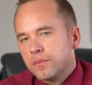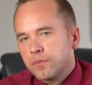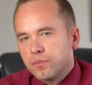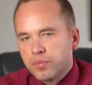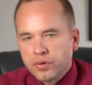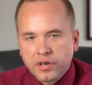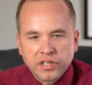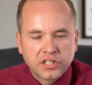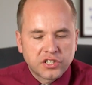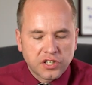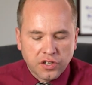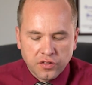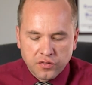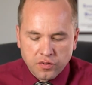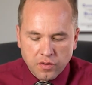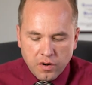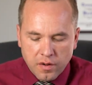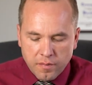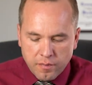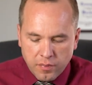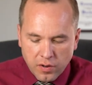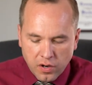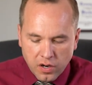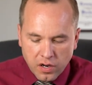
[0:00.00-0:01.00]
preaching through
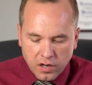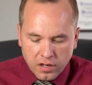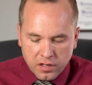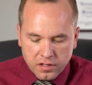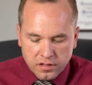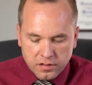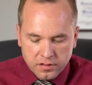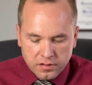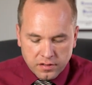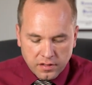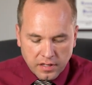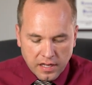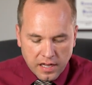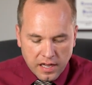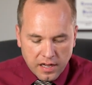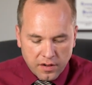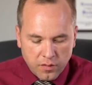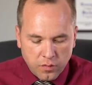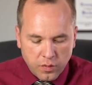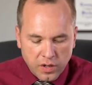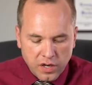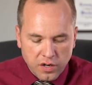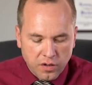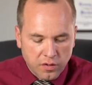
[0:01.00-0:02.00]
a book. Okay?
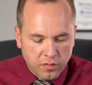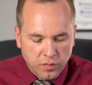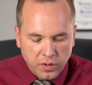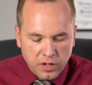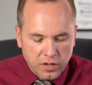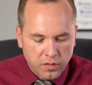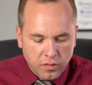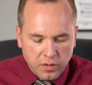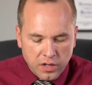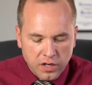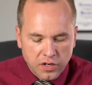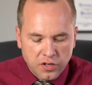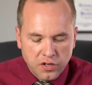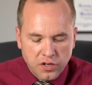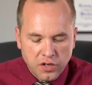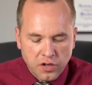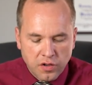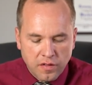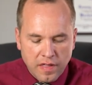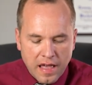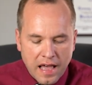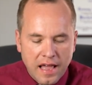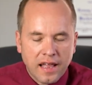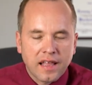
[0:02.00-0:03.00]
We don't want to
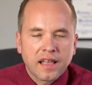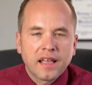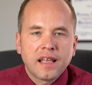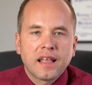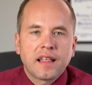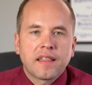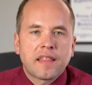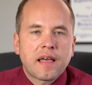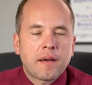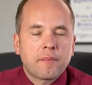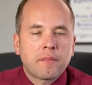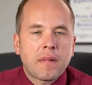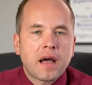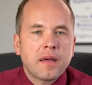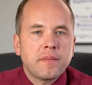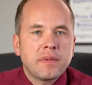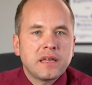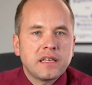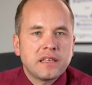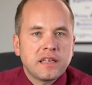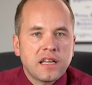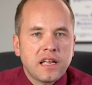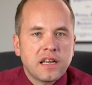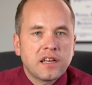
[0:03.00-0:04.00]
do that. That might
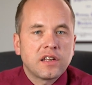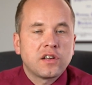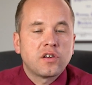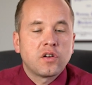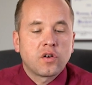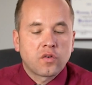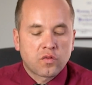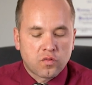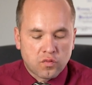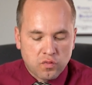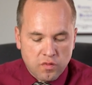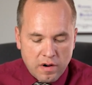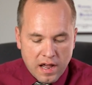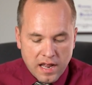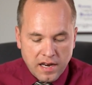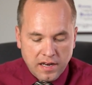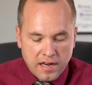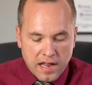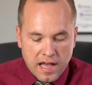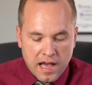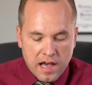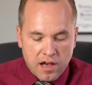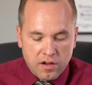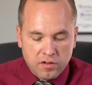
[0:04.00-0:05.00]
be needed right
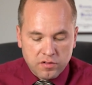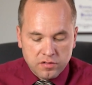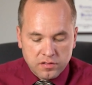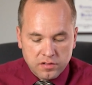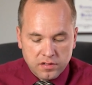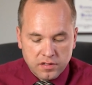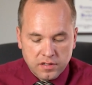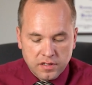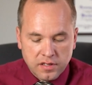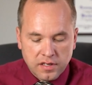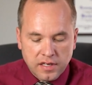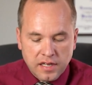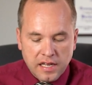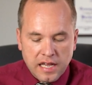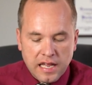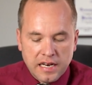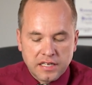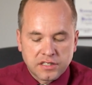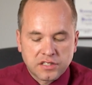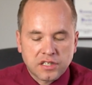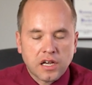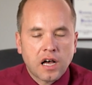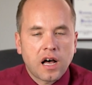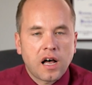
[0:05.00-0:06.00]
now. And
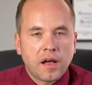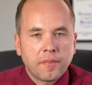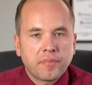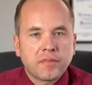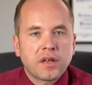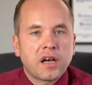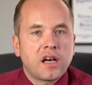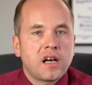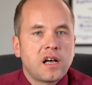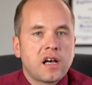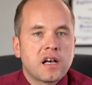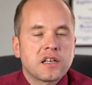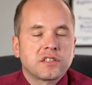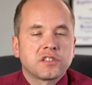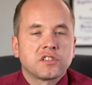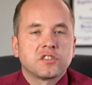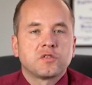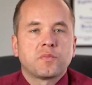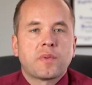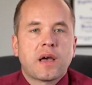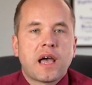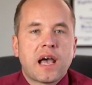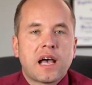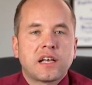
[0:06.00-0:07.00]
it's up to us
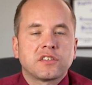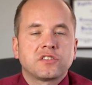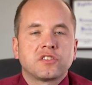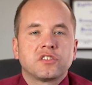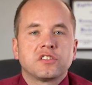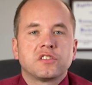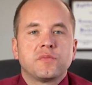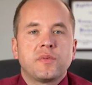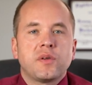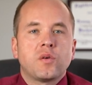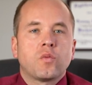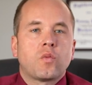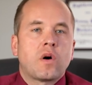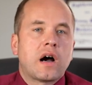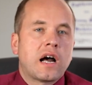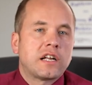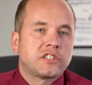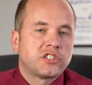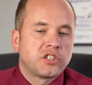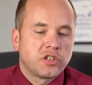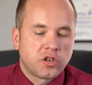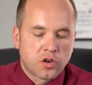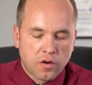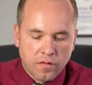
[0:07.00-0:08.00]
as pastors to be
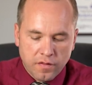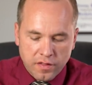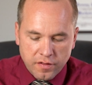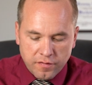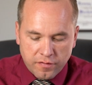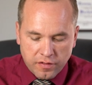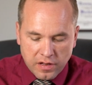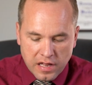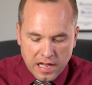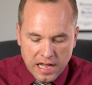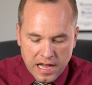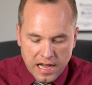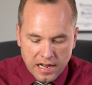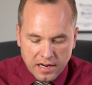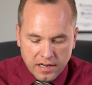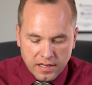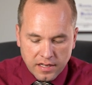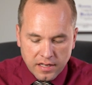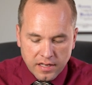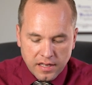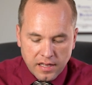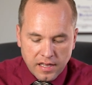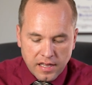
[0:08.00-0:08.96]
watching over the flock,